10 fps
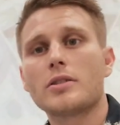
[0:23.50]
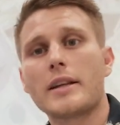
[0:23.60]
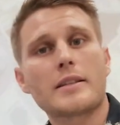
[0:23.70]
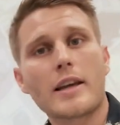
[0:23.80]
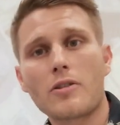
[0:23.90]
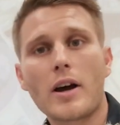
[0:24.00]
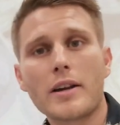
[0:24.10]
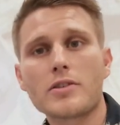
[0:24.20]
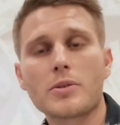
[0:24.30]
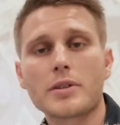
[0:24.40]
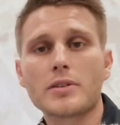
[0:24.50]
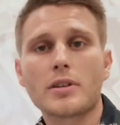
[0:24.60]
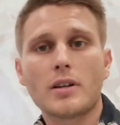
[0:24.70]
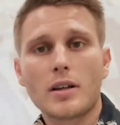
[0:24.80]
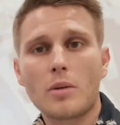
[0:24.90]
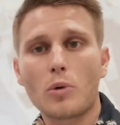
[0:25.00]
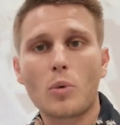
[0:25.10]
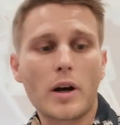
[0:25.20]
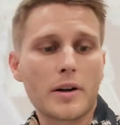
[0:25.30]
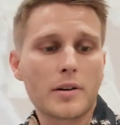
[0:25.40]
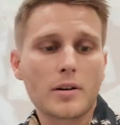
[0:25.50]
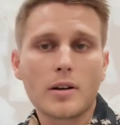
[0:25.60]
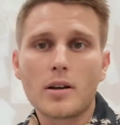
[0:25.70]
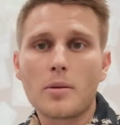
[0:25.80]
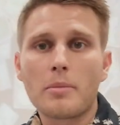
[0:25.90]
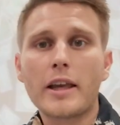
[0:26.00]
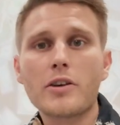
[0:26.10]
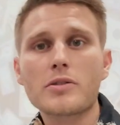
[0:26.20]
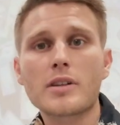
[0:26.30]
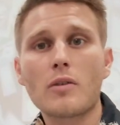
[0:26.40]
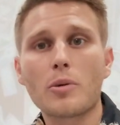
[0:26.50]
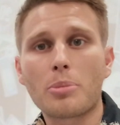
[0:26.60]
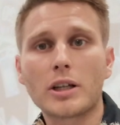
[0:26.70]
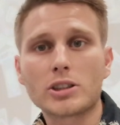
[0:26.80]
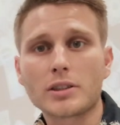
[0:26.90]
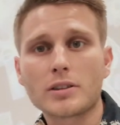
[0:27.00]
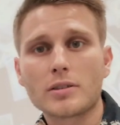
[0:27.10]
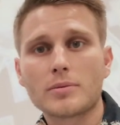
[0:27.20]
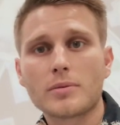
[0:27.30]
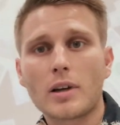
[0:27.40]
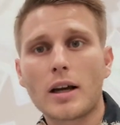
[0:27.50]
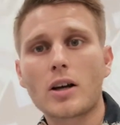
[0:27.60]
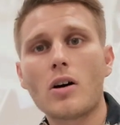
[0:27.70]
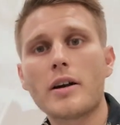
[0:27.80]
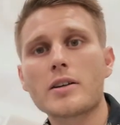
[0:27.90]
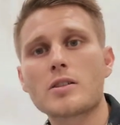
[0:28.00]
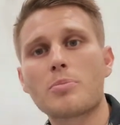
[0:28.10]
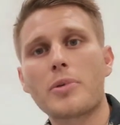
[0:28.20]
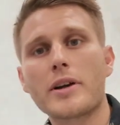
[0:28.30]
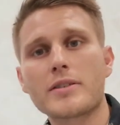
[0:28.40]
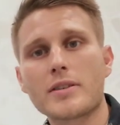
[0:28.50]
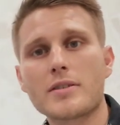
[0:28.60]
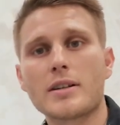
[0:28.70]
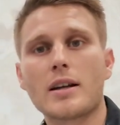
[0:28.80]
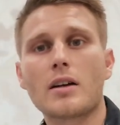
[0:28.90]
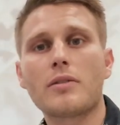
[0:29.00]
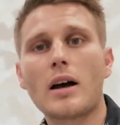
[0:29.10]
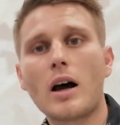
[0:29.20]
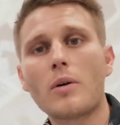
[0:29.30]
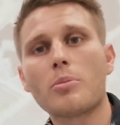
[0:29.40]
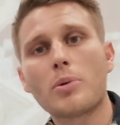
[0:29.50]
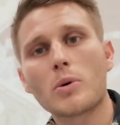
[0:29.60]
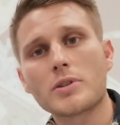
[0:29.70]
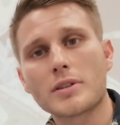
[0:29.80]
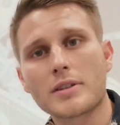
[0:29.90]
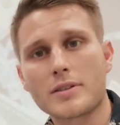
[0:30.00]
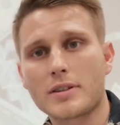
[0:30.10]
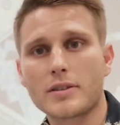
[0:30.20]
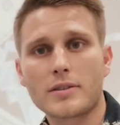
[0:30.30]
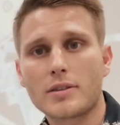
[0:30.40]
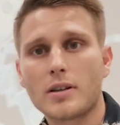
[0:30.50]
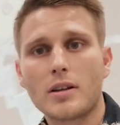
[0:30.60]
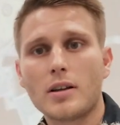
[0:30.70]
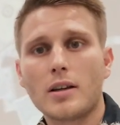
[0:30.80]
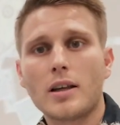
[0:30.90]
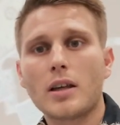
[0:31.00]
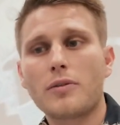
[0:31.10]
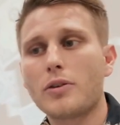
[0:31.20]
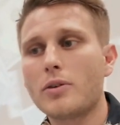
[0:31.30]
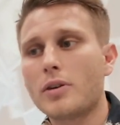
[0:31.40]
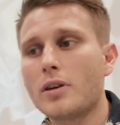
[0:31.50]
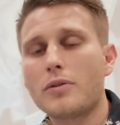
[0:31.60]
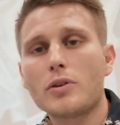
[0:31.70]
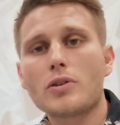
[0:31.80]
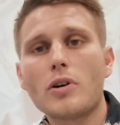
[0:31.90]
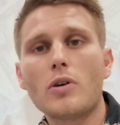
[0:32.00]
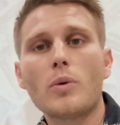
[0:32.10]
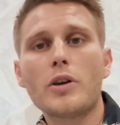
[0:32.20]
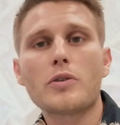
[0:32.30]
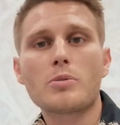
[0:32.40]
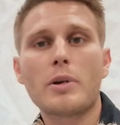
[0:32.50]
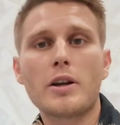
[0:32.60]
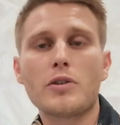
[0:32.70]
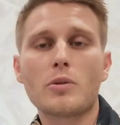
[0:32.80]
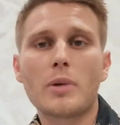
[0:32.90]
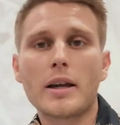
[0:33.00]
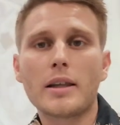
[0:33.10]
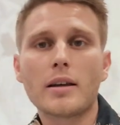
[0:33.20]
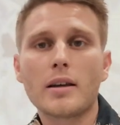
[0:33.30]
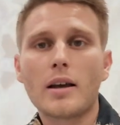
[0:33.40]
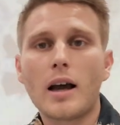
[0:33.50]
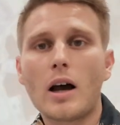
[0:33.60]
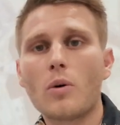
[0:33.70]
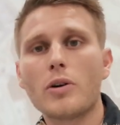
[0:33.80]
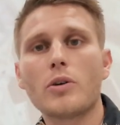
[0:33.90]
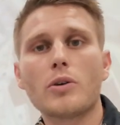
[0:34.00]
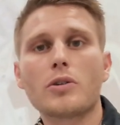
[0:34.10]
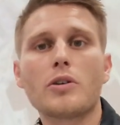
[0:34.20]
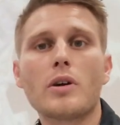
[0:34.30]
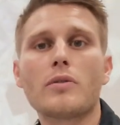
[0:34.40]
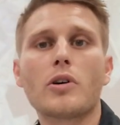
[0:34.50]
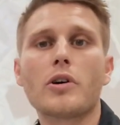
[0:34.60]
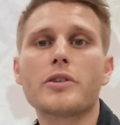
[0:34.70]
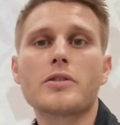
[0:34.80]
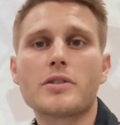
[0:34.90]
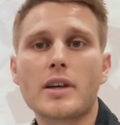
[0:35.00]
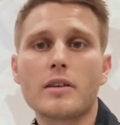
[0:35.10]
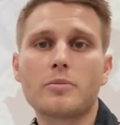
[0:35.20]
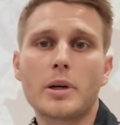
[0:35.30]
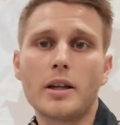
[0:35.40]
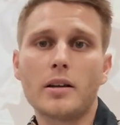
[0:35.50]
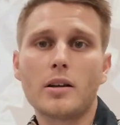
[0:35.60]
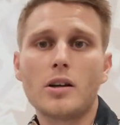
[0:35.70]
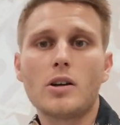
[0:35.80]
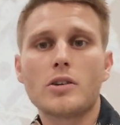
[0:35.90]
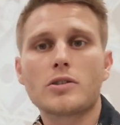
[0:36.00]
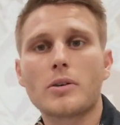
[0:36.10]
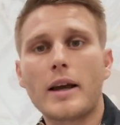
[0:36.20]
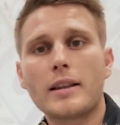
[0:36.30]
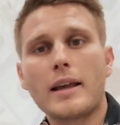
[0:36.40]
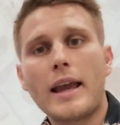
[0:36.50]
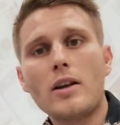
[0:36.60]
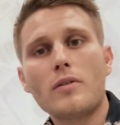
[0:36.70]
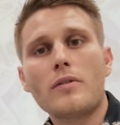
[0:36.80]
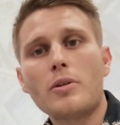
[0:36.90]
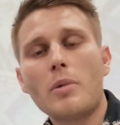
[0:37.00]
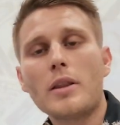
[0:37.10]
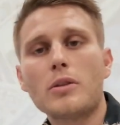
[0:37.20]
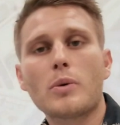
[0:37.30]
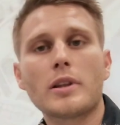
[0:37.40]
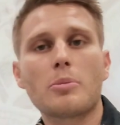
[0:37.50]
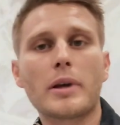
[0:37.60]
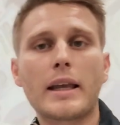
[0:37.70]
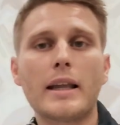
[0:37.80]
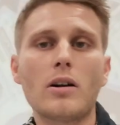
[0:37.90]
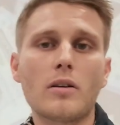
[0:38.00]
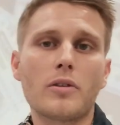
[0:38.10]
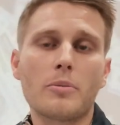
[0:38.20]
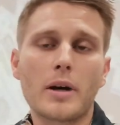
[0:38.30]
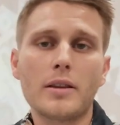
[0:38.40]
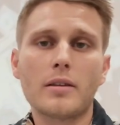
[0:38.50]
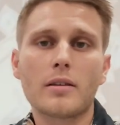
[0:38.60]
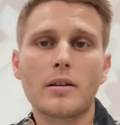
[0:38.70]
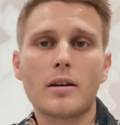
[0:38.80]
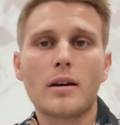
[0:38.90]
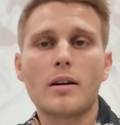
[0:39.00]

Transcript: So let's get right into it. Number 1, make yourself a budget. I can't express this enough how important this is. If you don't know where you're spending your money, how on earth are you ever going to save money? So at the end of every month or at the beginning of every month,